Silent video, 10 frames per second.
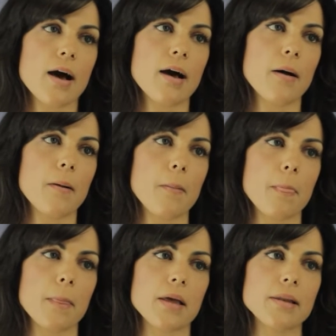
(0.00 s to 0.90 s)

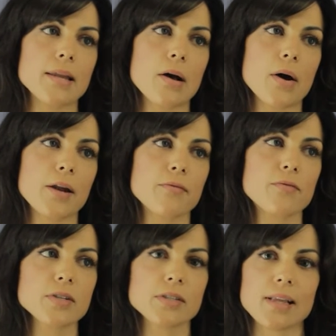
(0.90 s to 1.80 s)
Now, at a
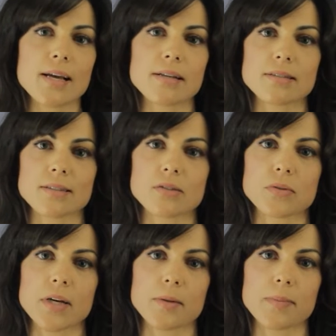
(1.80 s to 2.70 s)
first glance, let's
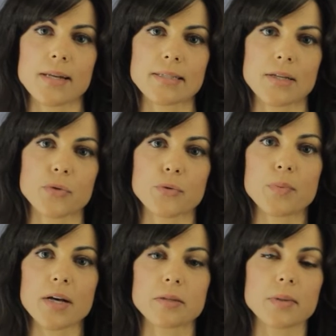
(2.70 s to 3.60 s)
look at the planets that could have
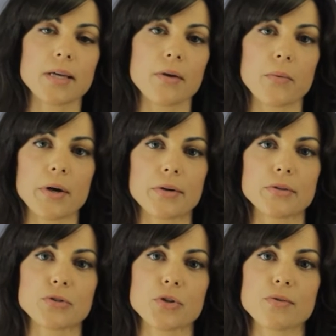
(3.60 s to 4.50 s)
possibly had water
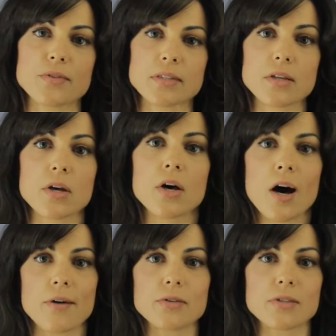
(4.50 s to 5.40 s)
on the surface.
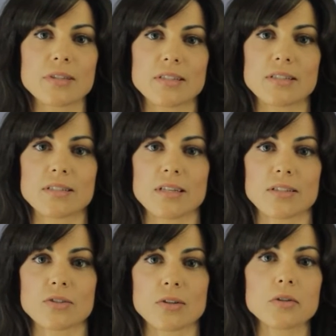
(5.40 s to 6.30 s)
Obviously, this
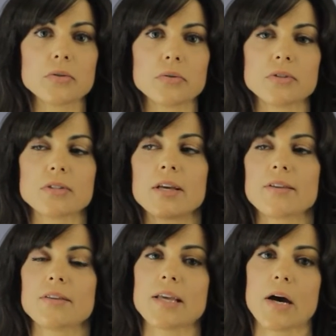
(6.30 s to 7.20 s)
excludes
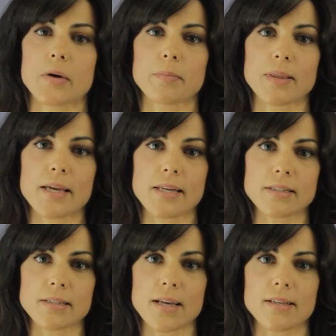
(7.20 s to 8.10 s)
the outer
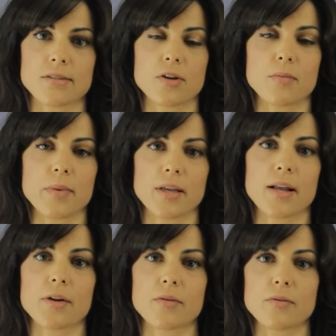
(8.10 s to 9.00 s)
planets as they're made
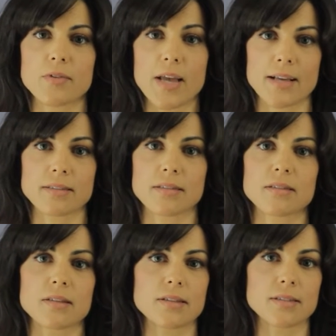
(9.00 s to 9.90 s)
out of
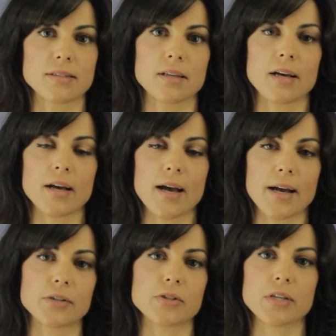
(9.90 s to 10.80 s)
gases and is
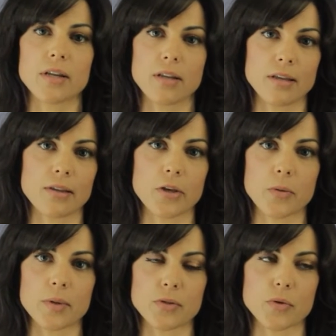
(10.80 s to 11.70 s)
hydrogen,
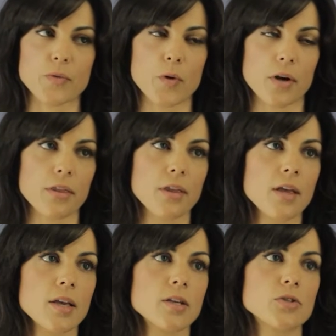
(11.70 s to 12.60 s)
helium, and so forth.
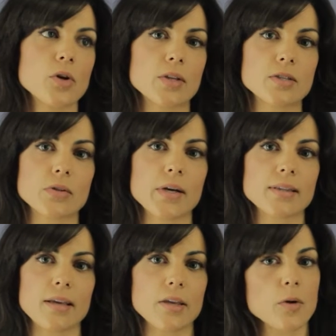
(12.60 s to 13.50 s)
So let's look
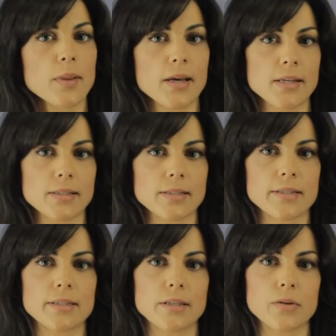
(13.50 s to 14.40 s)
at the inner planets
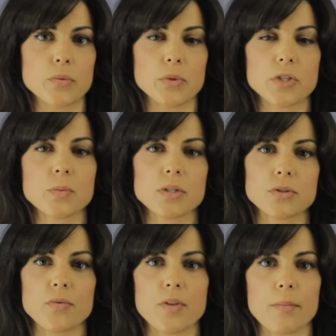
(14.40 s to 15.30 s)
and see which
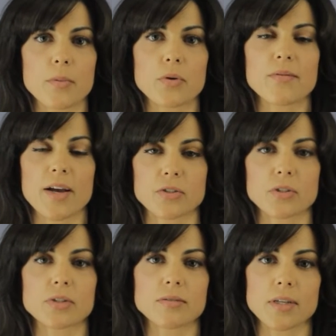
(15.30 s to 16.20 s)
ones of them could have
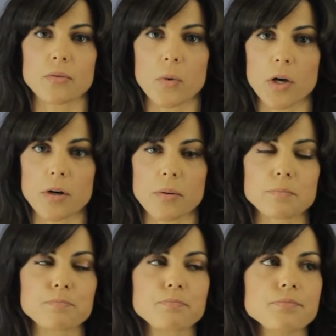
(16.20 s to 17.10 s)
actually contained water.
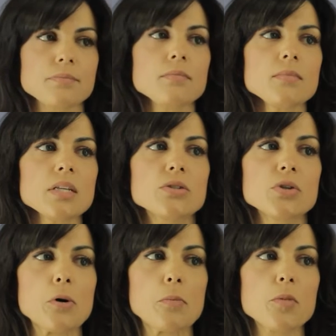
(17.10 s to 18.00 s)

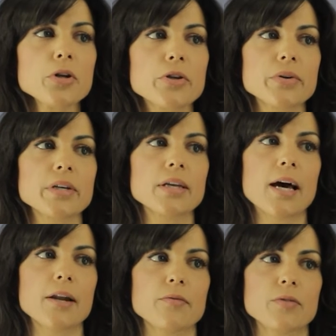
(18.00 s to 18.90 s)
So Mercury,
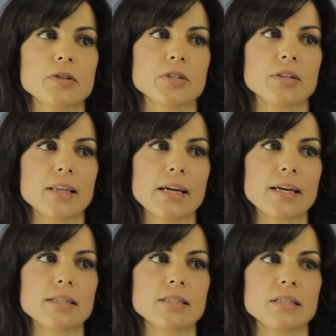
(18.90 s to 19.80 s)
at a first
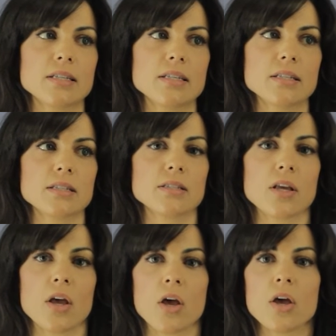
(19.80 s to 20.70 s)
glance, is
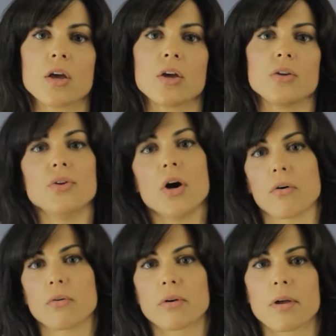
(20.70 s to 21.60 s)

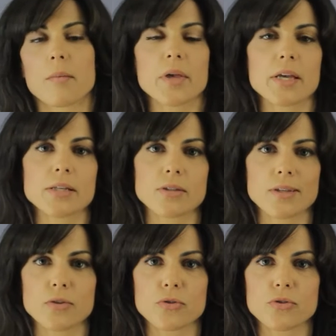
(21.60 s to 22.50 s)
no, because
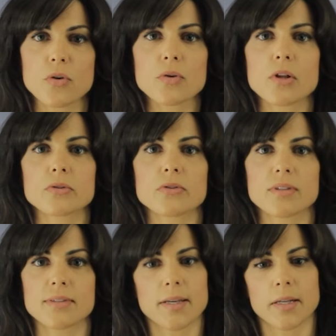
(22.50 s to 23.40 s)
like you're so close to the
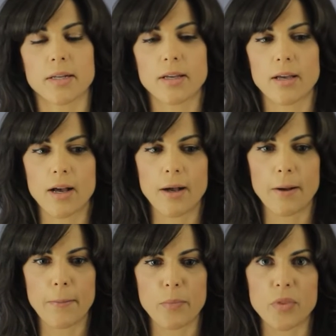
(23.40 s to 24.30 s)
sun,
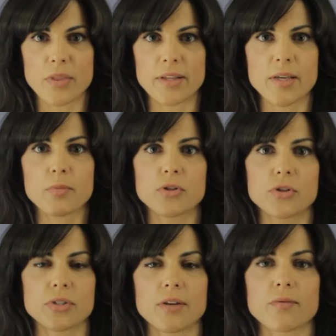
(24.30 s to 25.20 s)
the
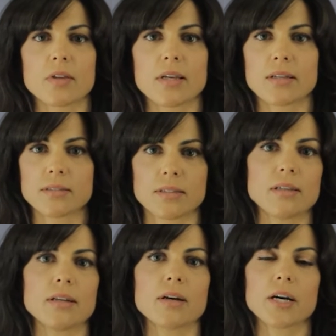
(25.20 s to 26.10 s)
temperatures definitely
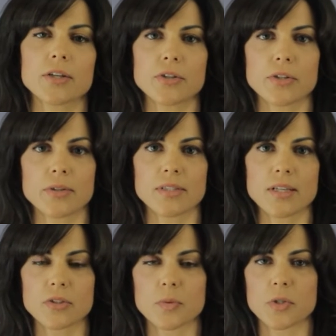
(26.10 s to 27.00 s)
exceed 100 degrees
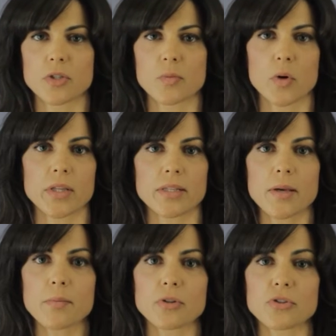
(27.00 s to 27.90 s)
Celsius, which is the boiling
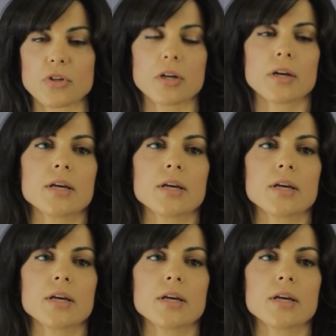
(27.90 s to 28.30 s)
temperature.